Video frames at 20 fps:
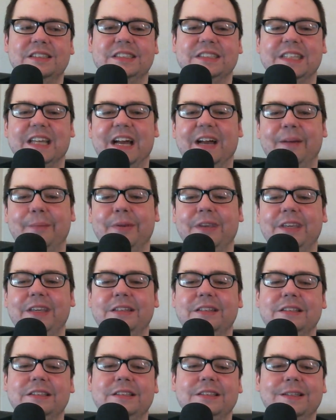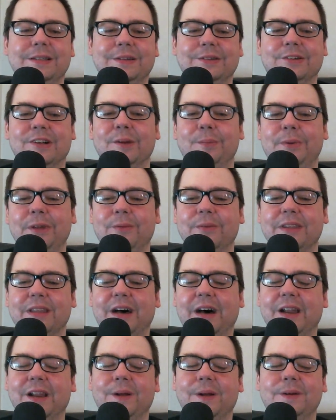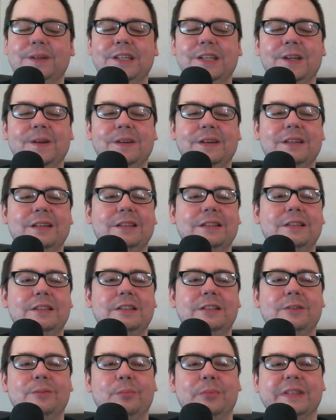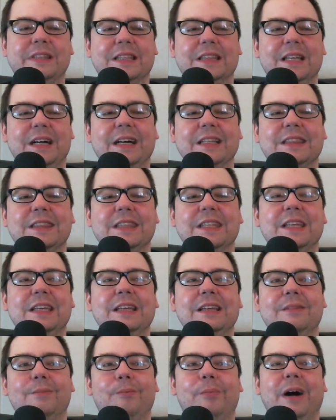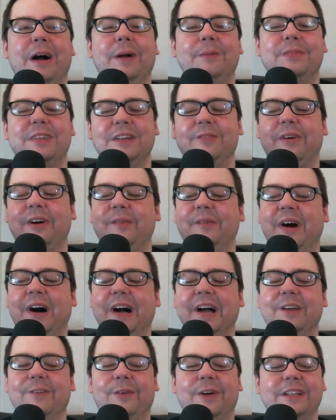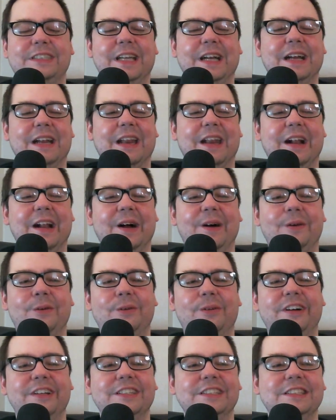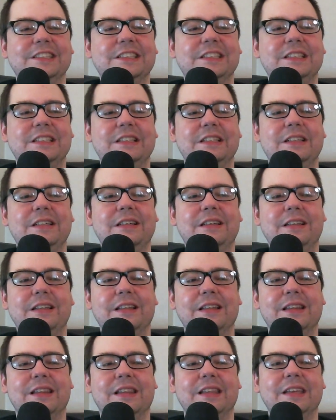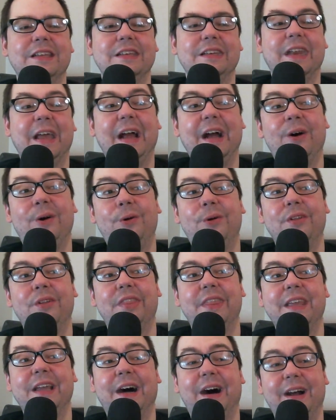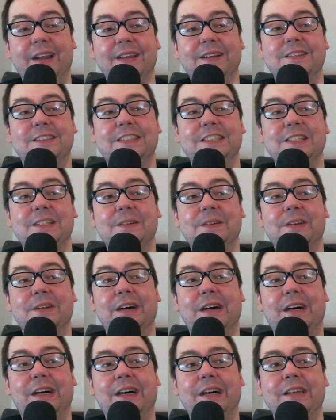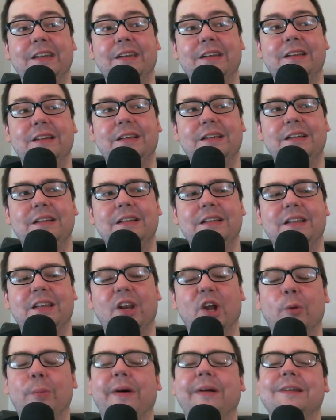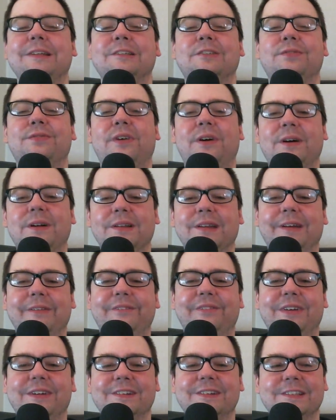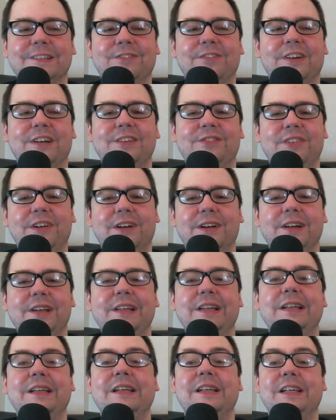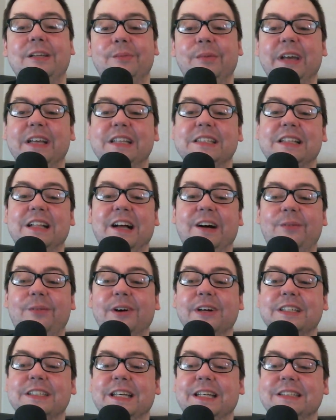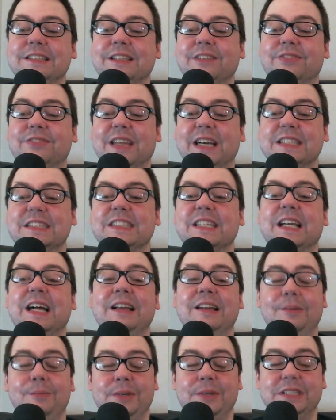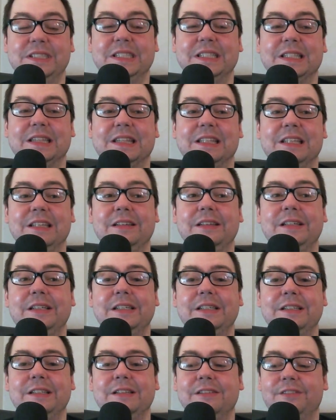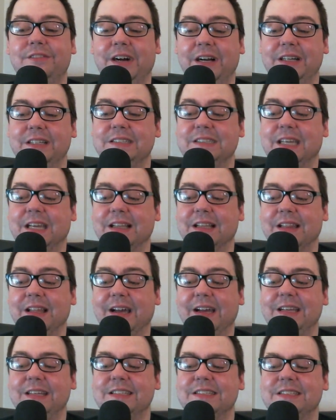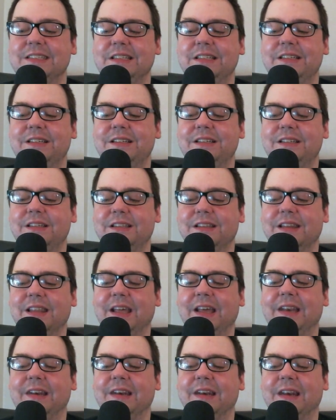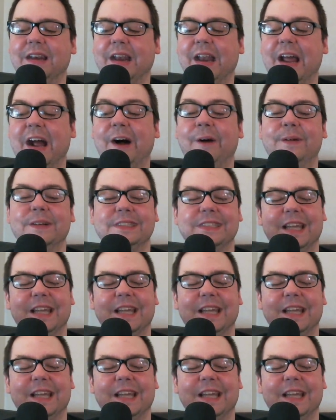sappy, dripping with auto-tune. But the thought that popped into my mind while checking it out was that now the auto-tune on Nobody's Fault on Fearless Fred Fury makes a lot more sense. If that's the kind of music that Violent J likes, then now